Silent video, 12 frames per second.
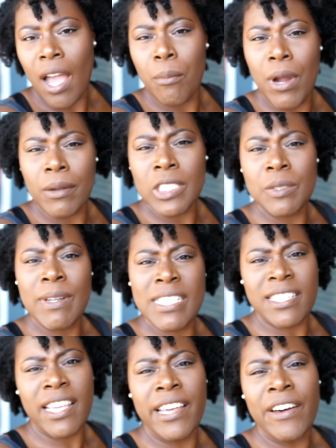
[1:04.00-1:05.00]
I promised
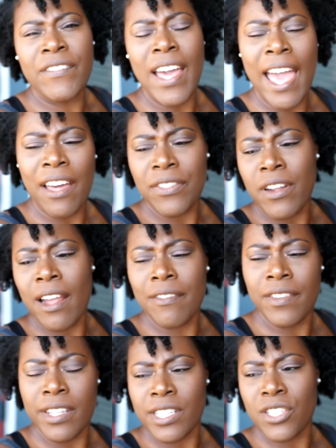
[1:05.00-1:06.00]
myself after I
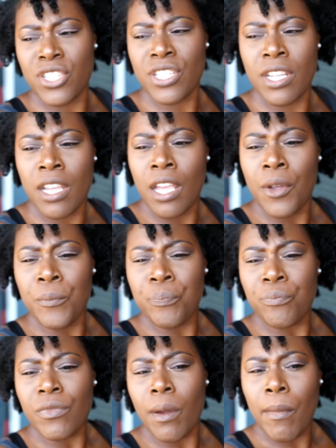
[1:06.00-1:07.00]
finish
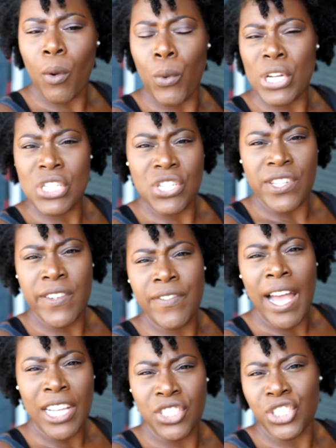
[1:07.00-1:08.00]
my work shift,
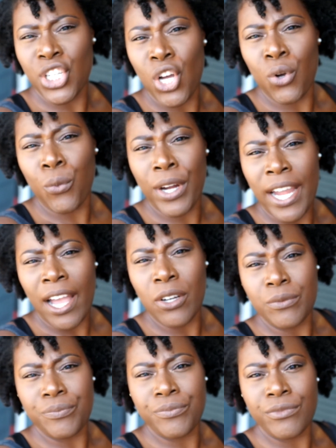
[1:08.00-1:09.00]
I should go work
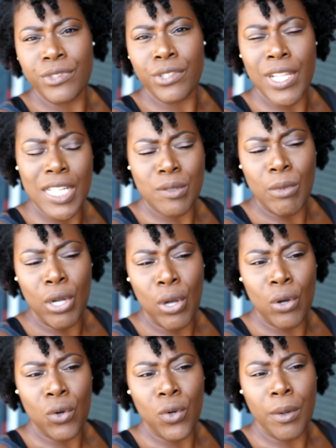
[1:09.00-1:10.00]
out. So that's my
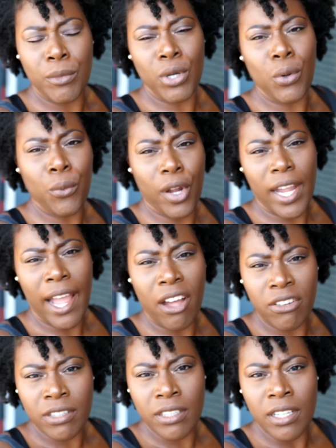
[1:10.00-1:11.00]
goal. I'm gonna go work
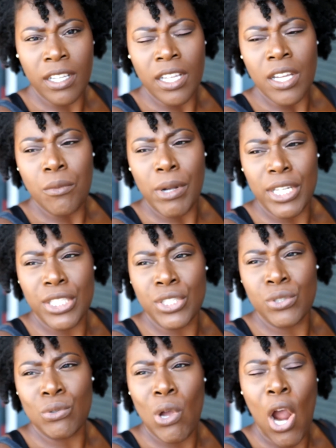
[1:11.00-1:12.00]
out, probably
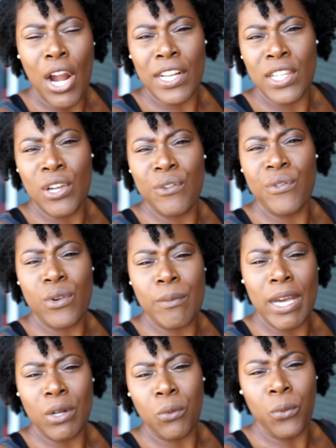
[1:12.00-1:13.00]
do cardio for
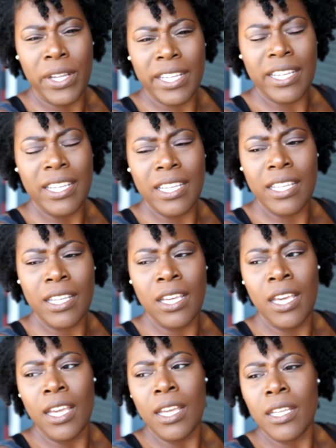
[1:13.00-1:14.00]
about a week
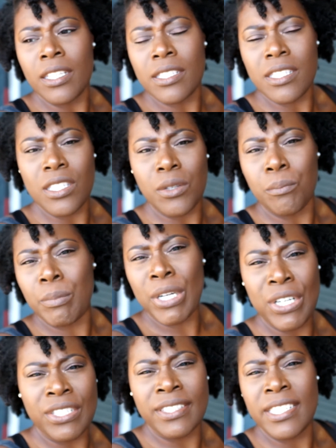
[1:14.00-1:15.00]
to
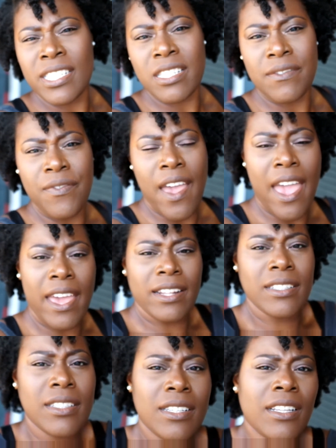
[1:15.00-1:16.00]
burn this fat.
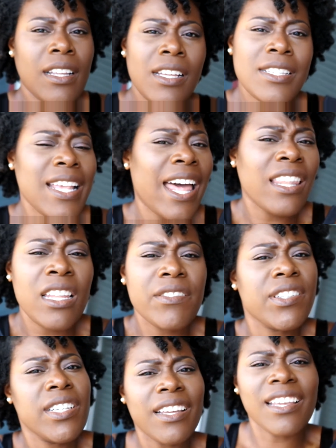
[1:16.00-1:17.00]
Cause I
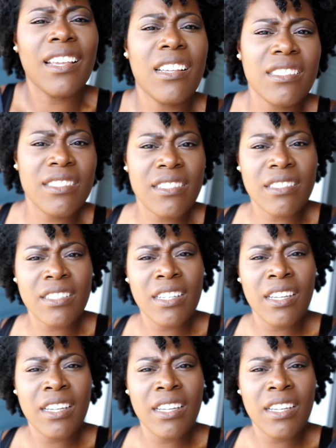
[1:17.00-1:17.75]
love cookies